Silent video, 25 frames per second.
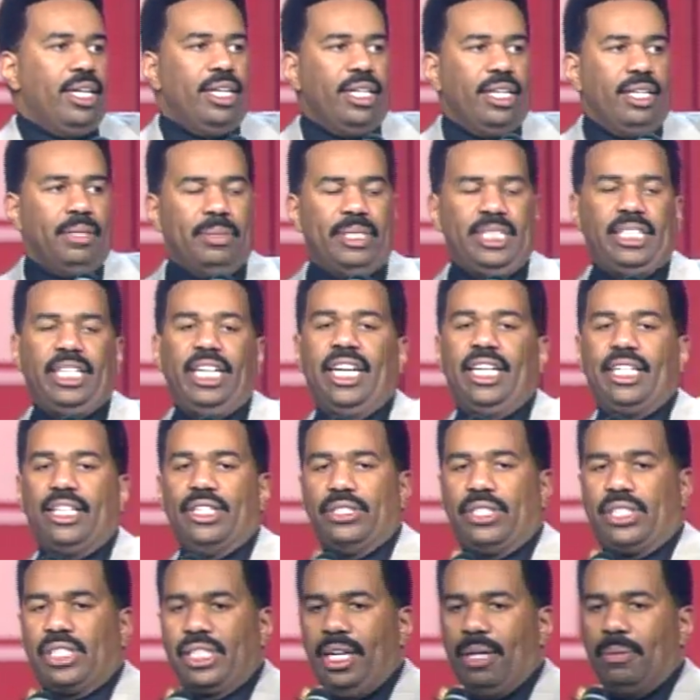Let me tell
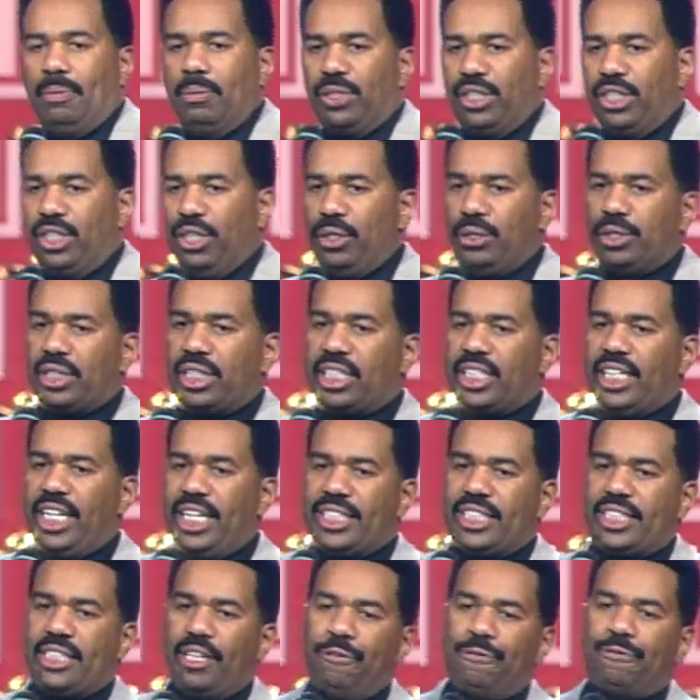you something. When you
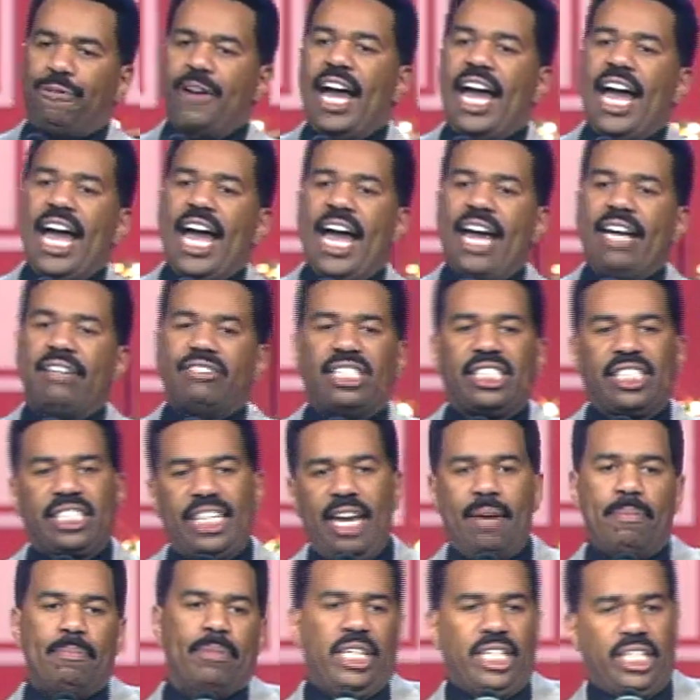65,
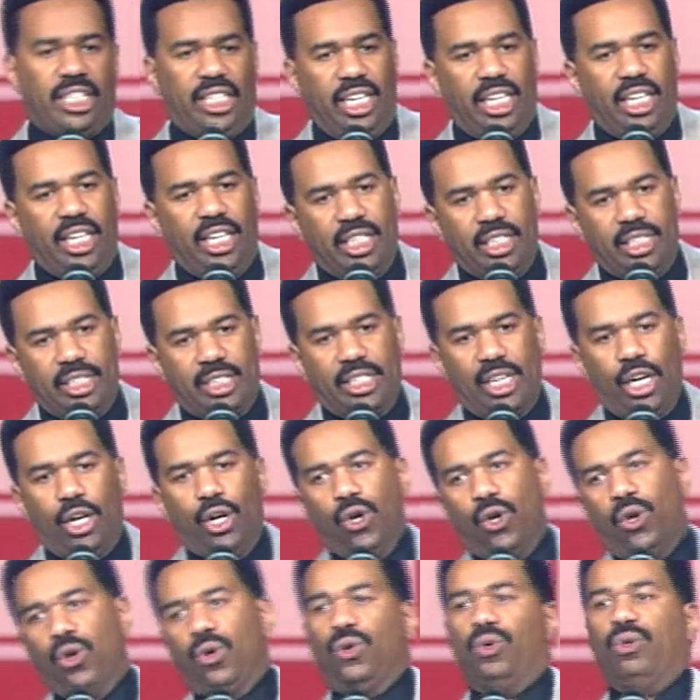70 years
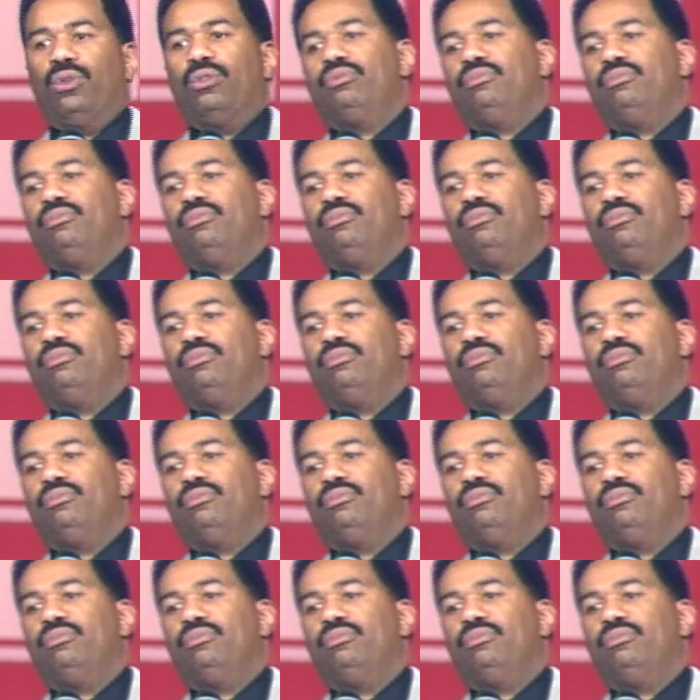old,